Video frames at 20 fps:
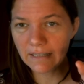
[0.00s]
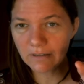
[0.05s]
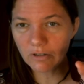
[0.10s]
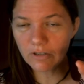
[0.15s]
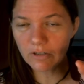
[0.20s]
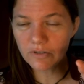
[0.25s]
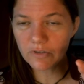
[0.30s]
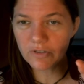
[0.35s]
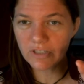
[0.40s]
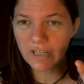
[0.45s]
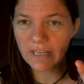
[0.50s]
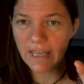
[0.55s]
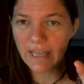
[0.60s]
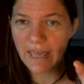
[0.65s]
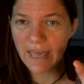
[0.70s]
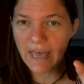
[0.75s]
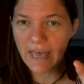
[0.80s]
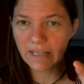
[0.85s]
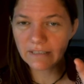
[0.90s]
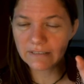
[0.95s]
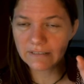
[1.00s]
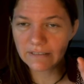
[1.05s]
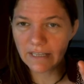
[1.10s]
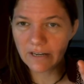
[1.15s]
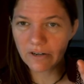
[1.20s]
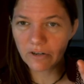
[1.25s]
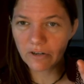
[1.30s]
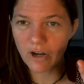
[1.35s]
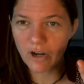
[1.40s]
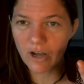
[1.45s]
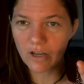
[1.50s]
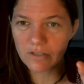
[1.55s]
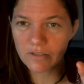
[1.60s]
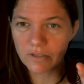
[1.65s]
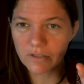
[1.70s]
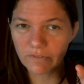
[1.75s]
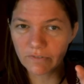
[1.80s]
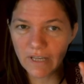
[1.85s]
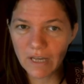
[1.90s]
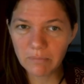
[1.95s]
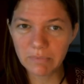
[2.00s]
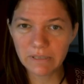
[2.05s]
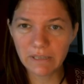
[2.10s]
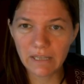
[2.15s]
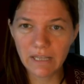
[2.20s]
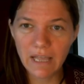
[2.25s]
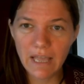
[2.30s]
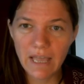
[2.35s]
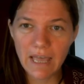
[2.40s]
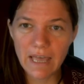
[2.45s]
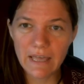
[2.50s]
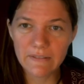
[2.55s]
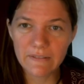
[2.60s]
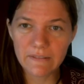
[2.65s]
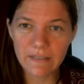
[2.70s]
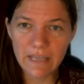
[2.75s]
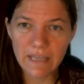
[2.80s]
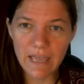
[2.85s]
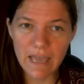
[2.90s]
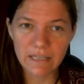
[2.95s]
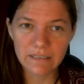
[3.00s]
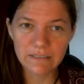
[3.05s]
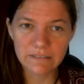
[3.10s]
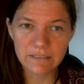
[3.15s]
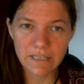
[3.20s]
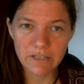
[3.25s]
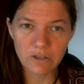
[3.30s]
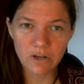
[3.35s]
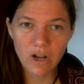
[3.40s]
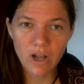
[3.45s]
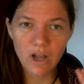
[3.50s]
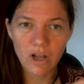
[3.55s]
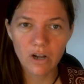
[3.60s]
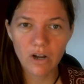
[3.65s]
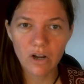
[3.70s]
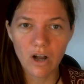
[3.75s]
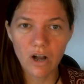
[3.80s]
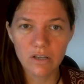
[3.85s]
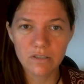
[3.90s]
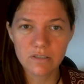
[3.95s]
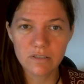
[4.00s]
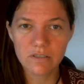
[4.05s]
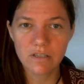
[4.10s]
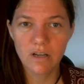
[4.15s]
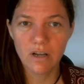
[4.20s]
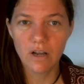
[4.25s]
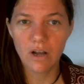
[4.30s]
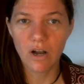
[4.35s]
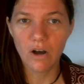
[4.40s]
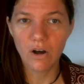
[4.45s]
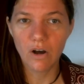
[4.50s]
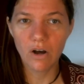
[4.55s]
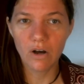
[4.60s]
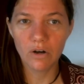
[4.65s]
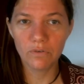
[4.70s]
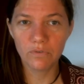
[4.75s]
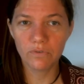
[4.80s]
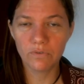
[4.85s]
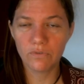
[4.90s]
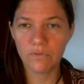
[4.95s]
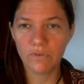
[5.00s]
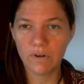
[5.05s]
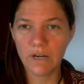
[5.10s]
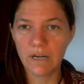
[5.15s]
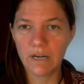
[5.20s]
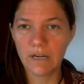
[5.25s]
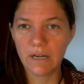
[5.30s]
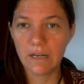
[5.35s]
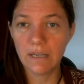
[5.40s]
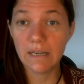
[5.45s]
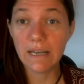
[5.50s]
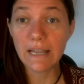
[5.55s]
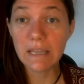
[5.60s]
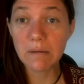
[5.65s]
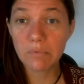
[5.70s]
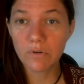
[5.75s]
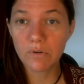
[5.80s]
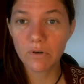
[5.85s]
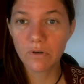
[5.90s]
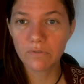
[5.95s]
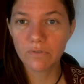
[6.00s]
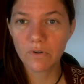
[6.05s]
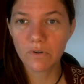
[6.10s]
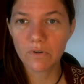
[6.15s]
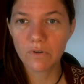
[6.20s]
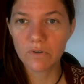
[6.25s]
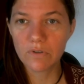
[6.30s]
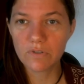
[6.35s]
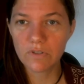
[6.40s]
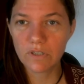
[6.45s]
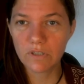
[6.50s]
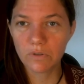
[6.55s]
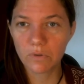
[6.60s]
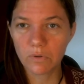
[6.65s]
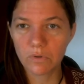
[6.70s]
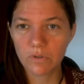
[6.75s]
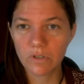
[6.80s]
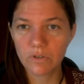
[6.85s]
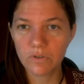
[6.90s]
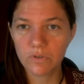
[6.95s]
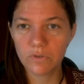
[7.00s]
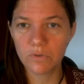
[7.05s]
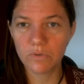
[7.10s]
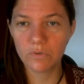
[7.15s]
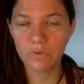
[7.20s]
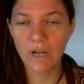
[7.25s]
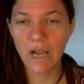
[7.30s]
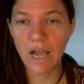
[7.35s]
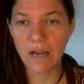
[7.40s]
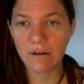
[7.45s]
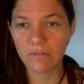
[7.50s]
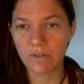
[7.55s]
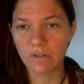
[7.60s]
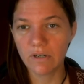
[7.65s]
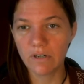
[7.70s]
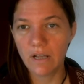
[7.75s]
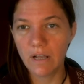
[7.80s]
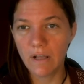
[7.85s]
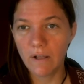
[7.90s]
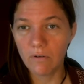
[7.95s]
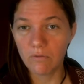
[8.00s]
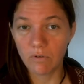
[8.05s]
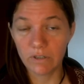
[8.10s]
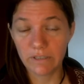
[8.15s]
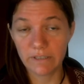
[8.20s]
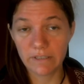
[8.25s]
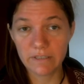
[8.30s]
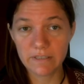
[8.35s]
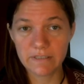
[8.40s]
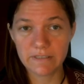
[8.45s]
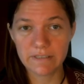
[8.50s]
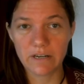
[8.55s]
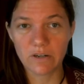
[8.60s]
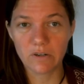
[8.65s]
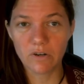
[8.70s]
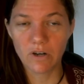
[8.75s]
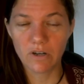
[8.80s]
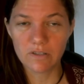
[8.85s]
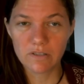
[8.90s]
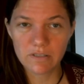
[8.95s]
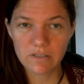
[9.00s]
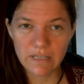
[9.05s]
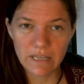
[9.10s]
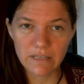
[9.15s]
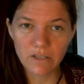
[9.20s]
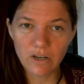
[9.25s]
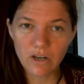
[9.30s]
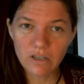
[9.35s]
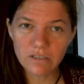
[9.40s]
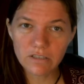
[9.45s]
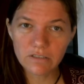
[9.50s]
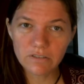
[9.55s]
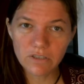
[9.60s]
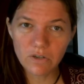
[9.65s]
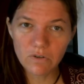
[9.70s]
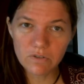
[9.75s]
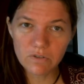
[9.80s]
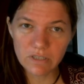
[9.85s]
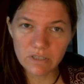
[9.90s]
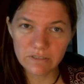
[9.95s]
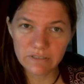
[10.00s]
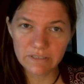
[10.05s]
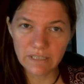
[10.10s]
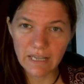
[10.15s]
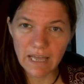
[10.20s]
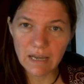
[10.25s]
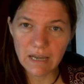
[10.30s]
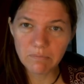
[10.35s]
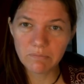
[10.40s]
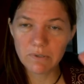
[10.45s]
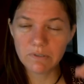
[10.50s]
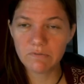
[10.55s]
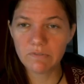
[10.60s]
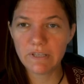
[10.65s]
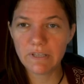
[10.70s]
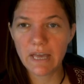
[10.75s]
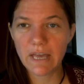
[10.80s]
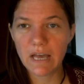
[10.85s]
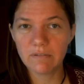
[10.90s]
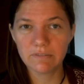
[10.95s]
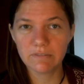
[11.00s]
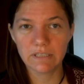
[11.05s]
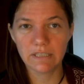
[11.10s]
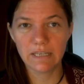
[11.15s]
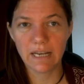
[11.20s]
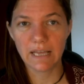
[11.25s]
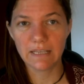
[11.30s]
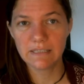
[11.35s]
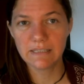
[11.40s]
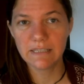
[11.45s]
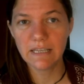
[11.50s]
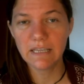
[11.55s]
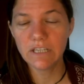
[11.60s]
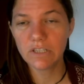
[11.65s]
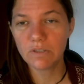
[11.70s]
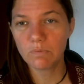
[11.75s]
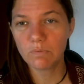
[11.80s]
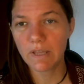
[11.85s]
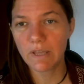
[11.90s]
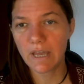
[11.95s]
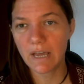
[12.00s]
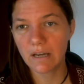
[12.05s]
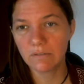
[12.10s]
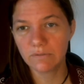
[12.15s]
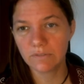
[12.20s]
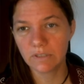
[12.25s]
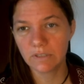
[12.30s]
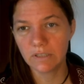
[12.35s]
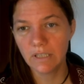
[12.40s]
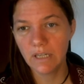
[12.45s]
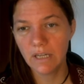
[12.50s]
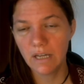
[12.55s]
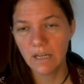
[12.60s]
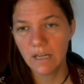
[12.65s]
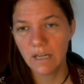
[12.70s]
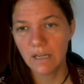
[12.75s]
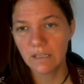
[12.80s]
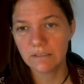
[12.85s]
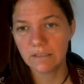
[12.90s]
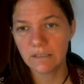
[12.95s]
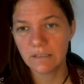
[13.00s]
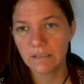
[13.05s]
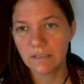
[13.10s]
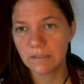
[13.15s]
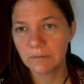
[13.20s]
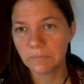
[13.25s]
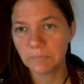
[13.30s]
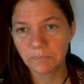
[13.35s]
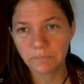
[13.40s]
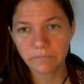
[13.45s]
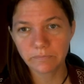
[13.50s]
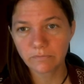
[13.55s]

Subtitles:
also they add their cost of capital and they add their cost of labor, of course, in order to cover what is their cost. And on it goes until up, and we have in the last stage, we have the